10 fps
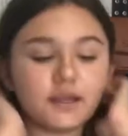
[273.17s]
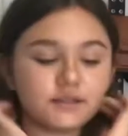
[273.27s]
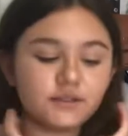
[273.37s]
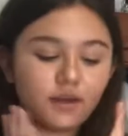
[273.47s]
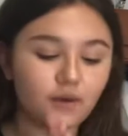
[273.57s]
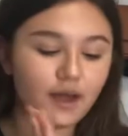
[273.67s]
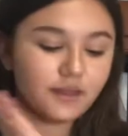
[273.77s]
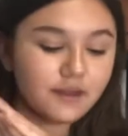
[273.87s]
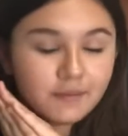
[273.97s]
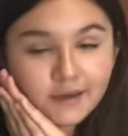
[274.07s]
So I
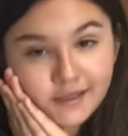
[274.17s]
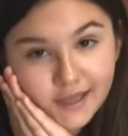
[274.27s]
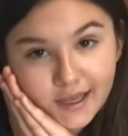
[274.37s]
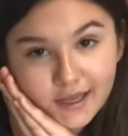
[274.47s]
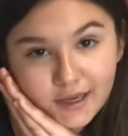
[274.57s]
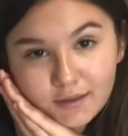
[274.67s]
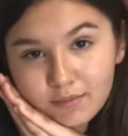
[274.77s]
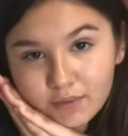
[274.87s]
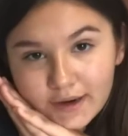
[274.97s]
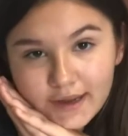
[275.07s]
think I'm gonna take a
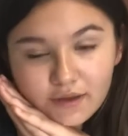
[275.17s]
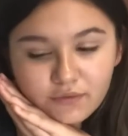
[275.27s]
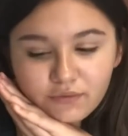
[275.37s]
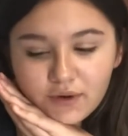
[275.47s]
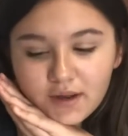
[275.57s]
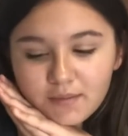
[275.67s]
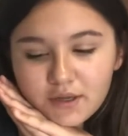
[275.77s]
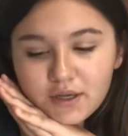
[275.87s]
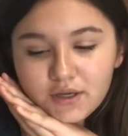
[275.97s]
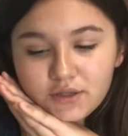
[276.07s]
break from
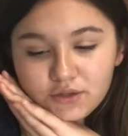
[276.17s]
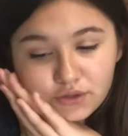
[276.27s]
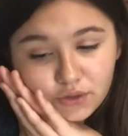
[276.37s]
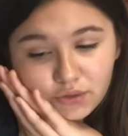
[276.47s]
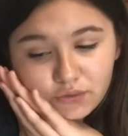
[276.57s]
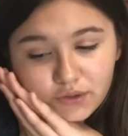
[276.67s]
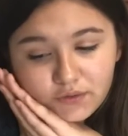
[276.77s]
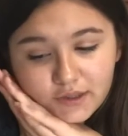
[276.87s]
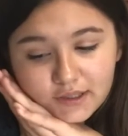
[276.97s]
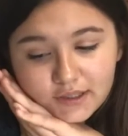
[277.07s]
jewelry
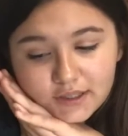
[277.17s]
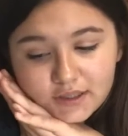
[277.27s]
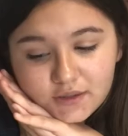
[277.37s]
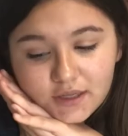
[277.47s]
right now.